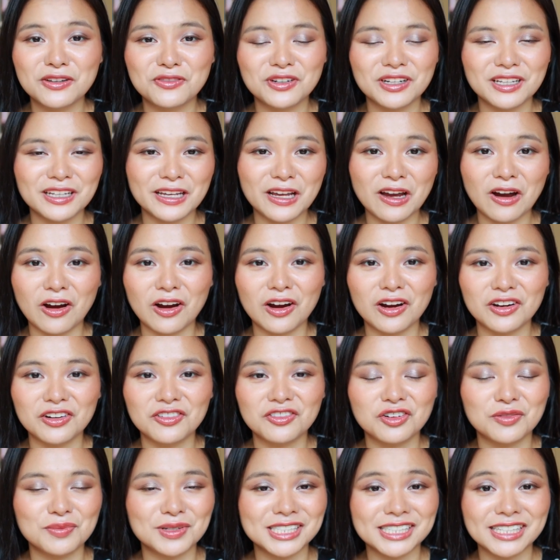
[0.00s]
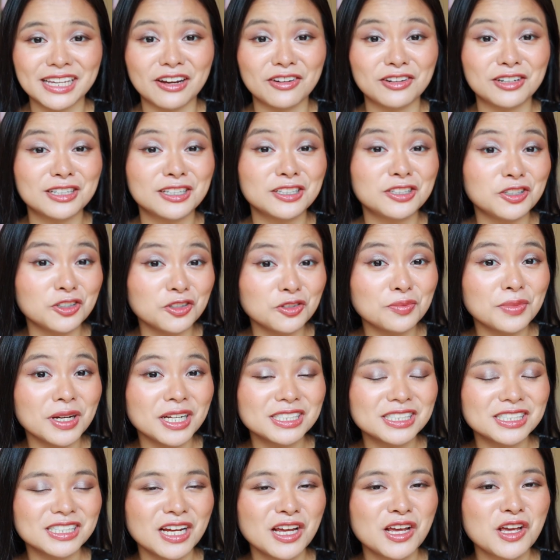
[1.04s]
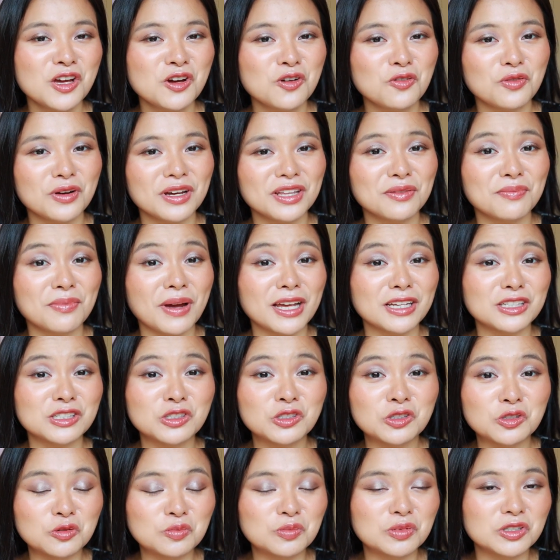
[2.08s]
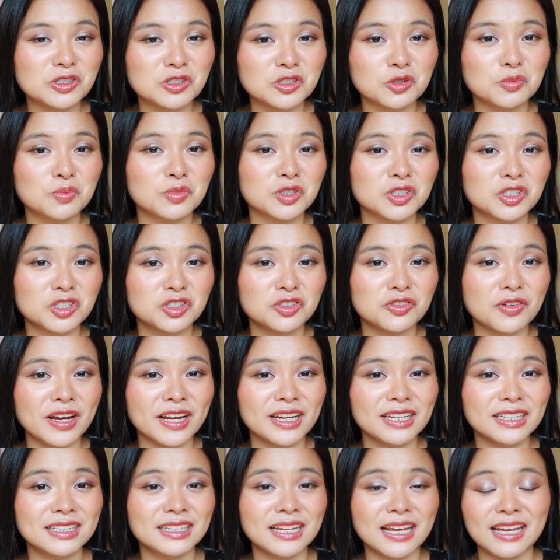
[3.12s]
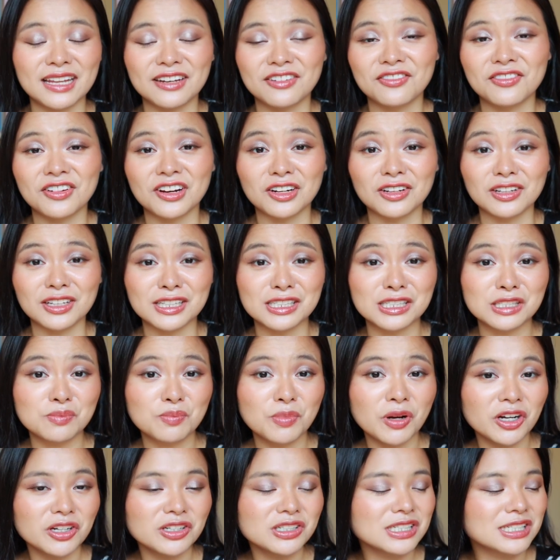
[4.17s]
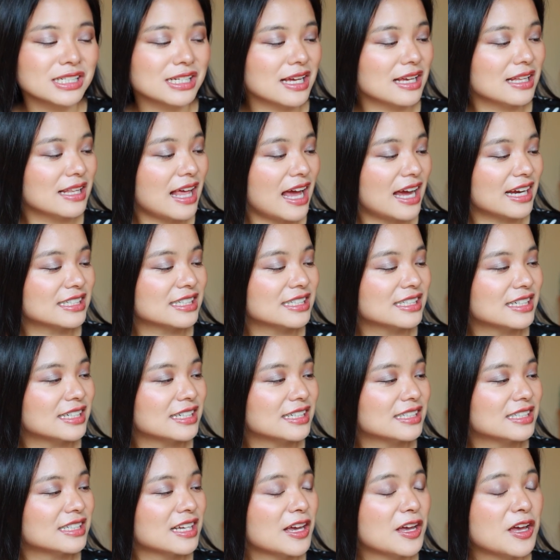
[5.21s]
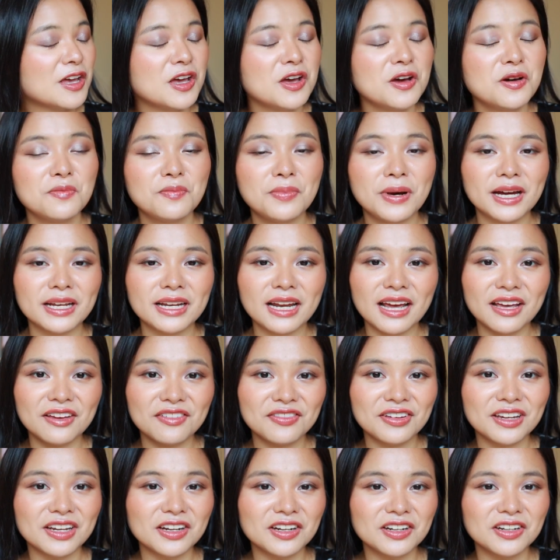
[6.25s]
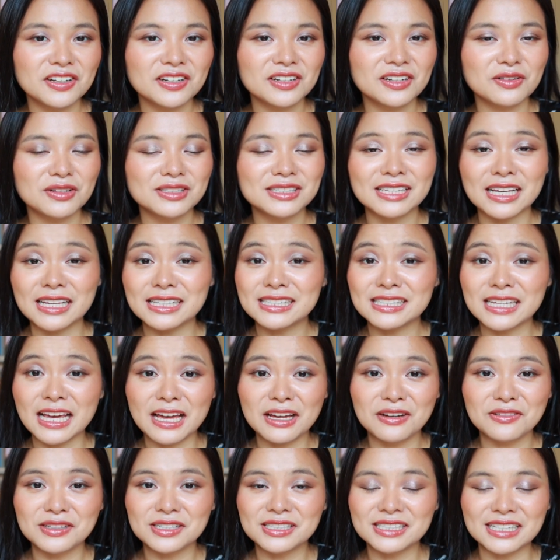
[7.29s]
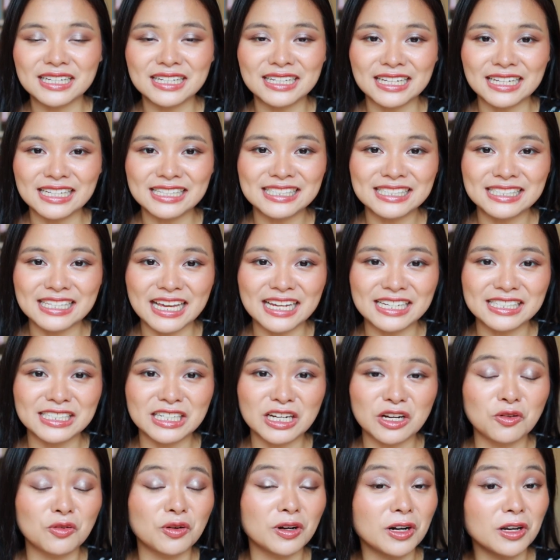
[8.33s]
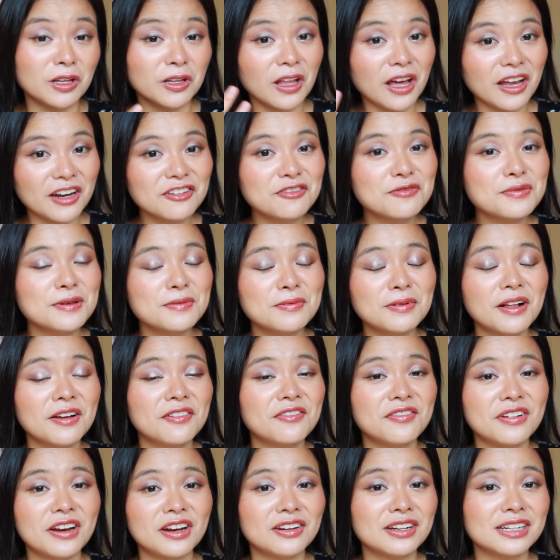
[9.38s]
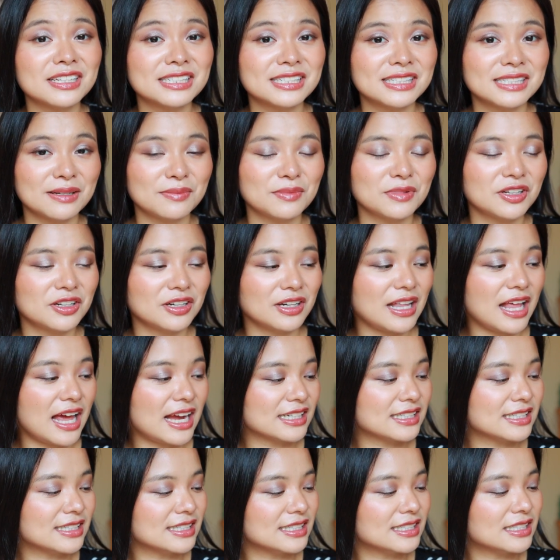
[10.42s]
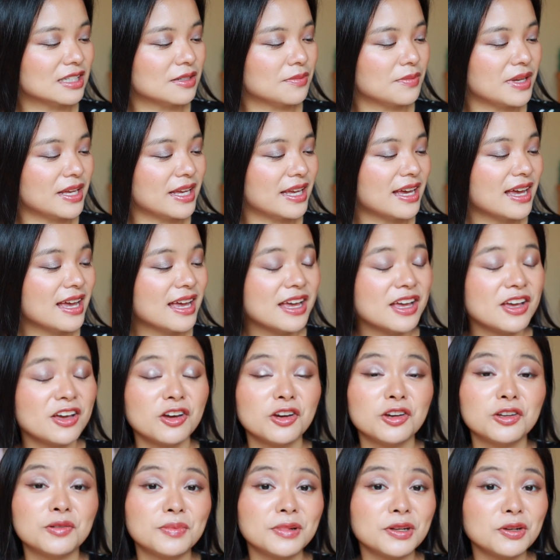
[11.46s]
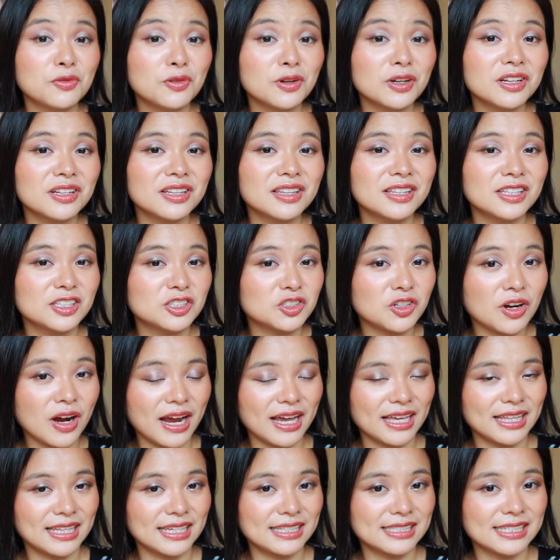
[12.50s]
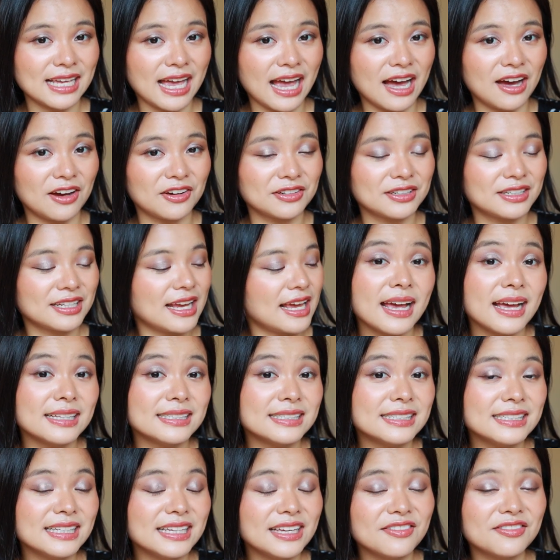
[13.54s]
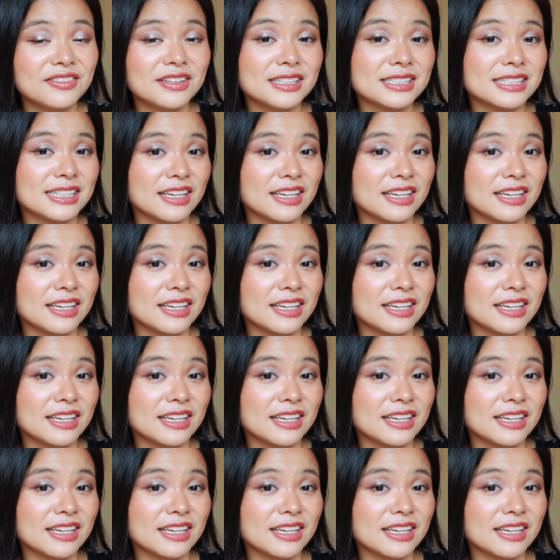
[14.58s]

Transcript: really hard for mascara to do much with my super, super straight and fairly sparse lashes but I figured since I was in East Asia where a lot of people have very similar lashes to me, it would be worth to try this out and see if this